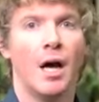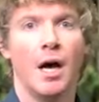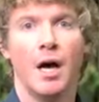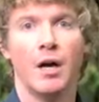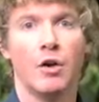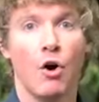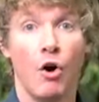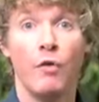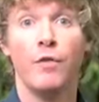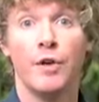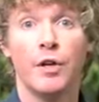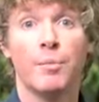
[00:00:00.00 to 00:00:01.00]
uh,
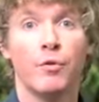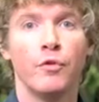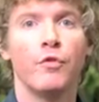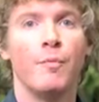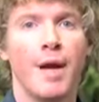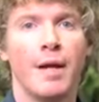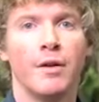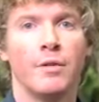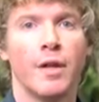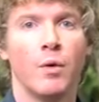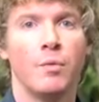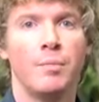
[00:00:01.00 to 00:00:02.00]
golf in an approved manner
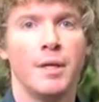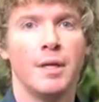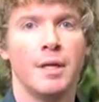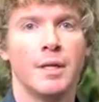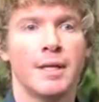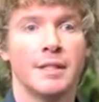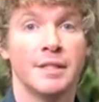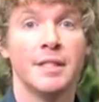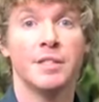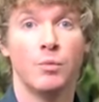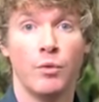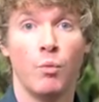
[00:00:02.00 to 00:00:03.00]
that would be
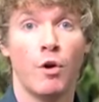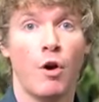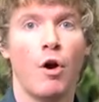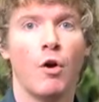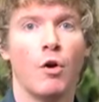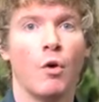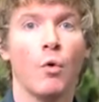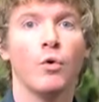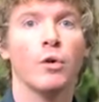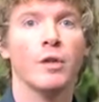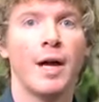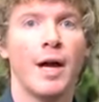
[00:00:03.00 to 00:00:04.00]
consistent with what our
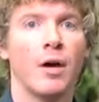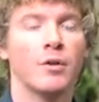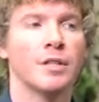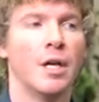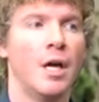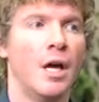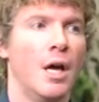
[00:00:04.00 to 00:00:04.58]
order allows,